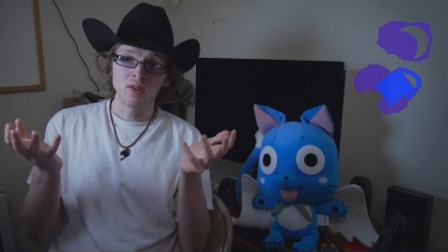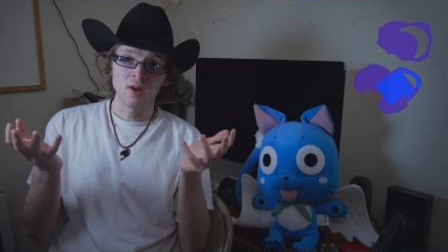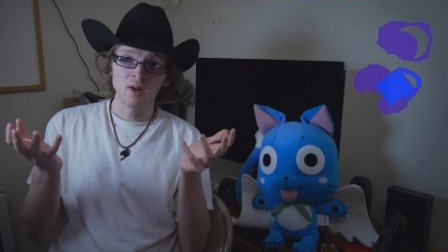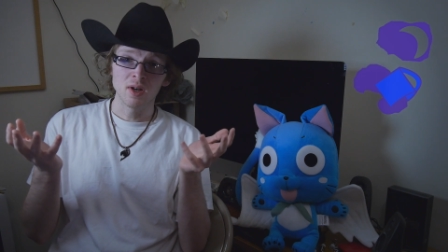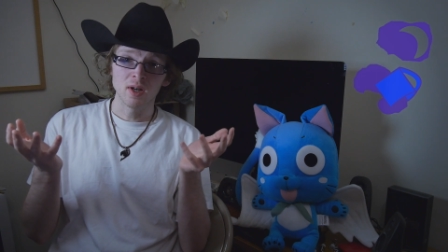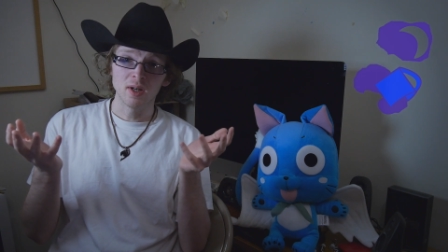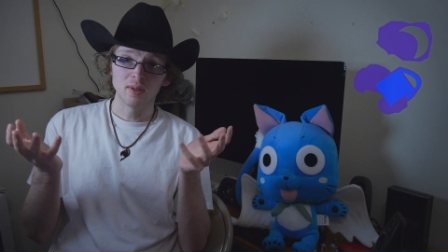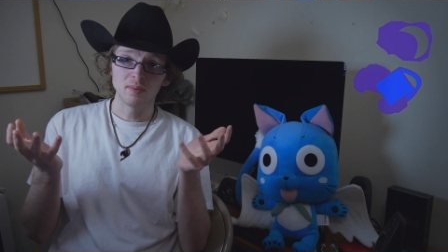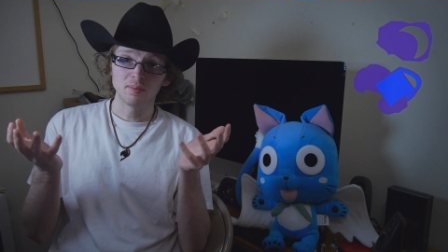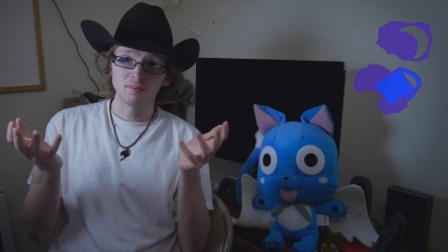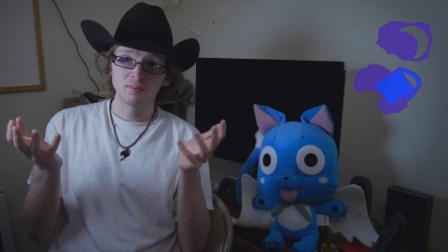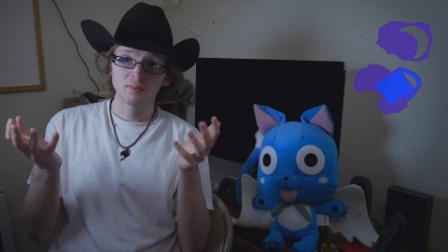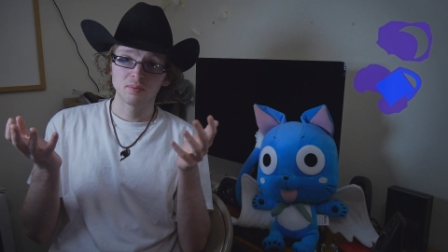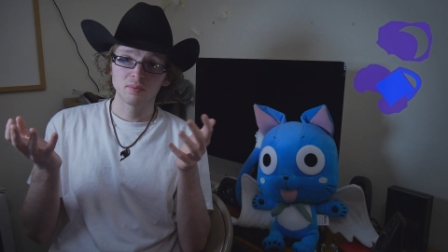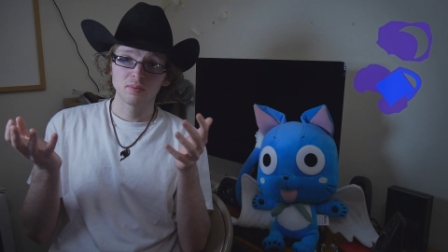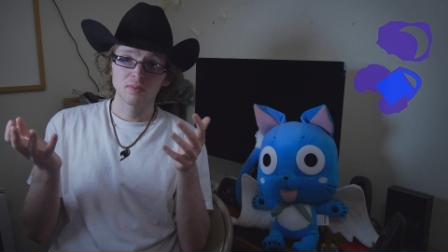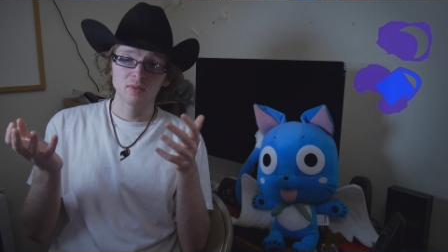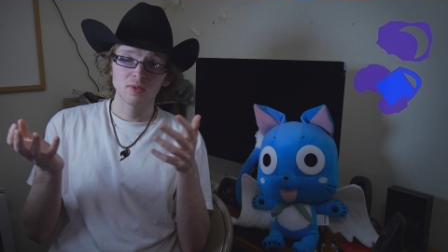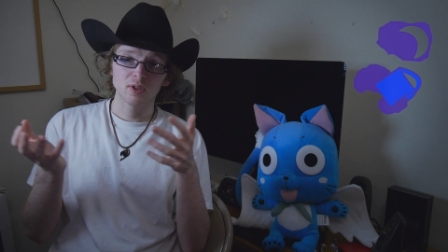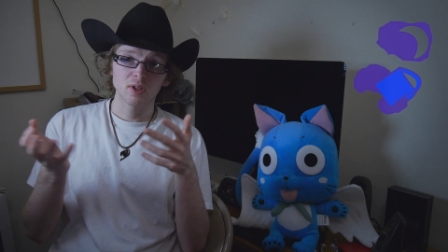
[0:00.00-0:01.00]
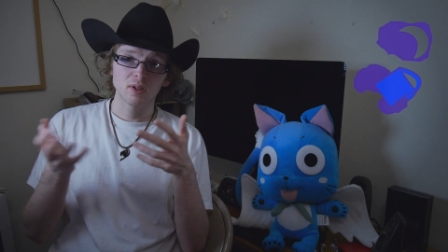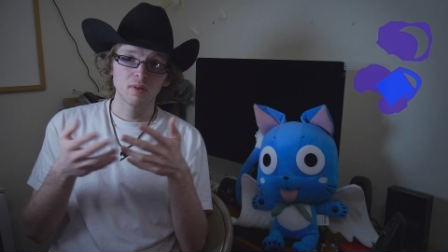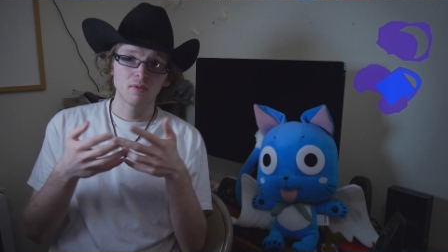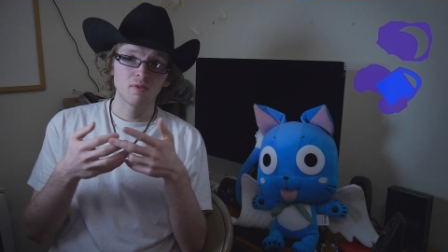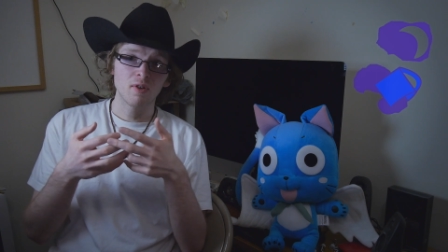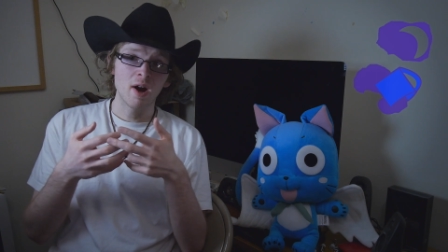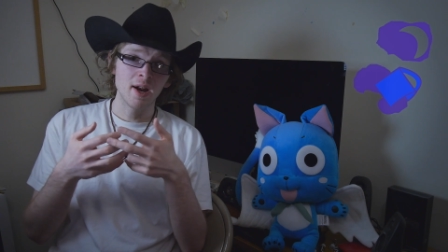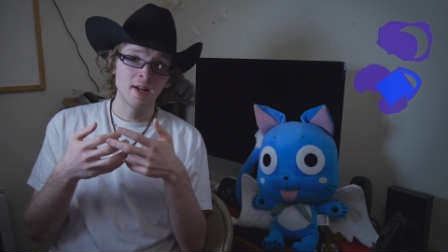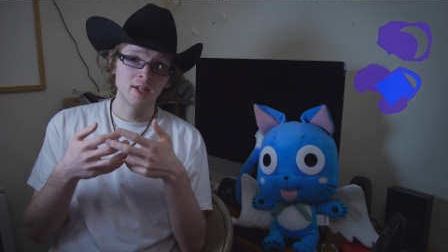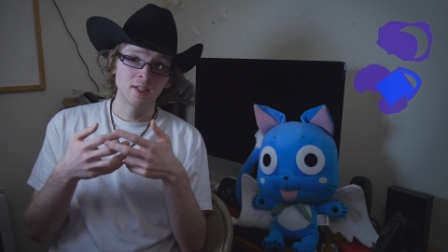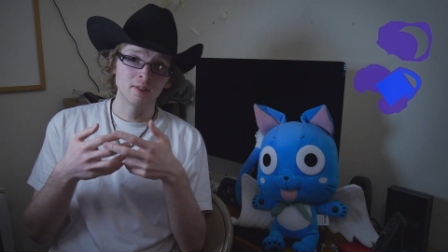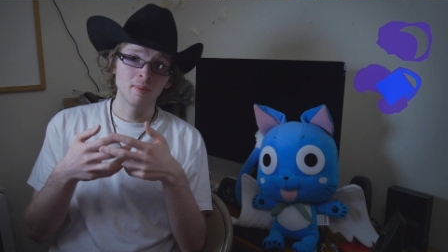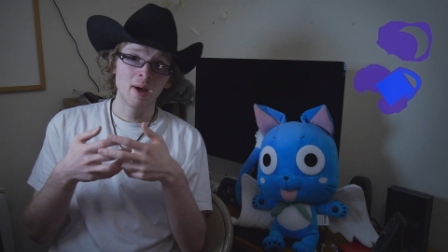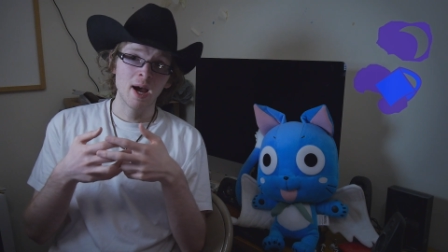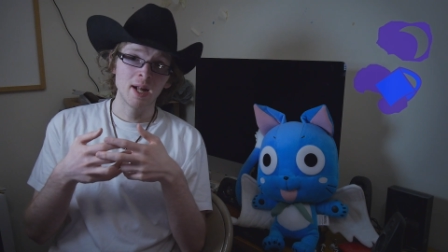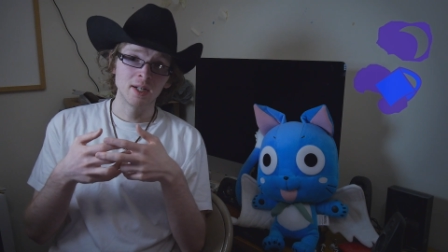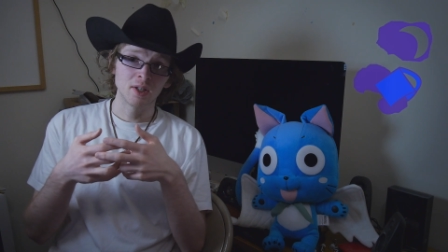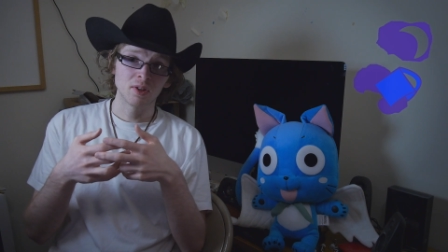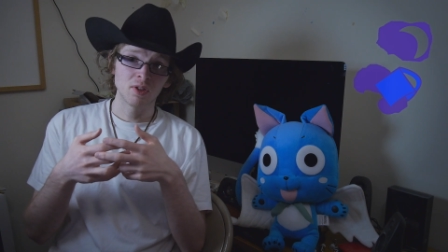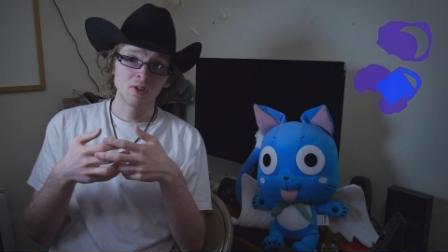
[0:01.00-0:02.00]
the fighting is
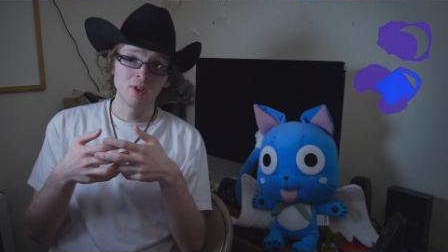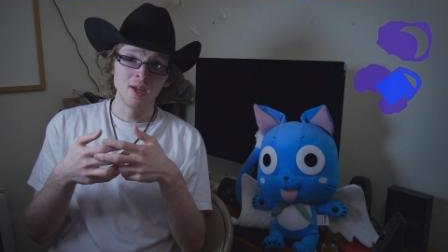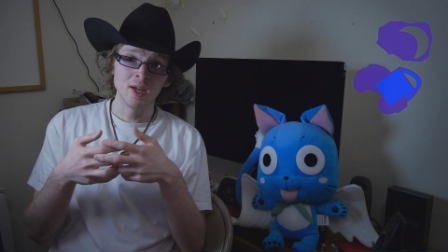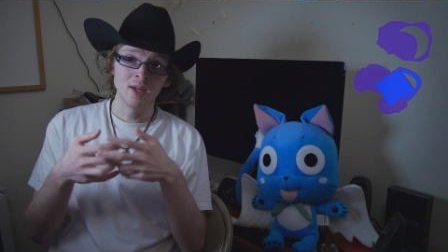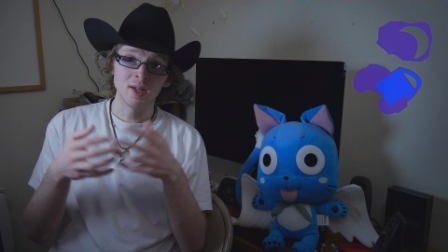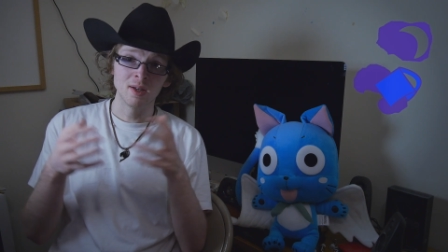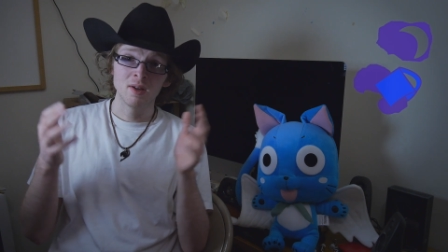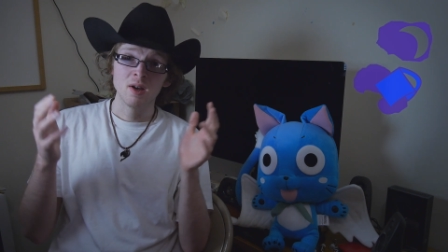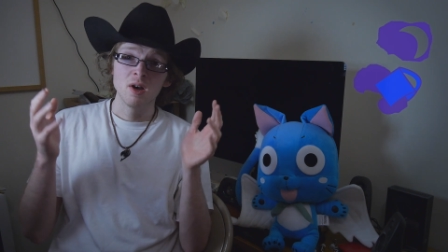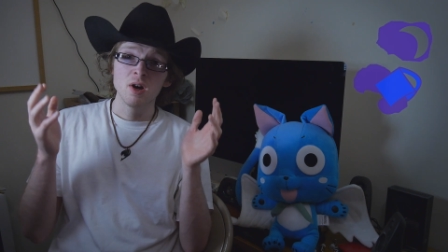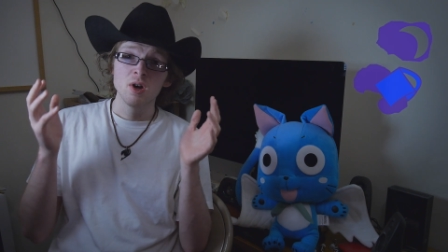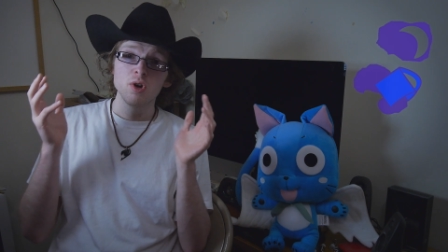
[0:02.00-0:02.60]
magic thing.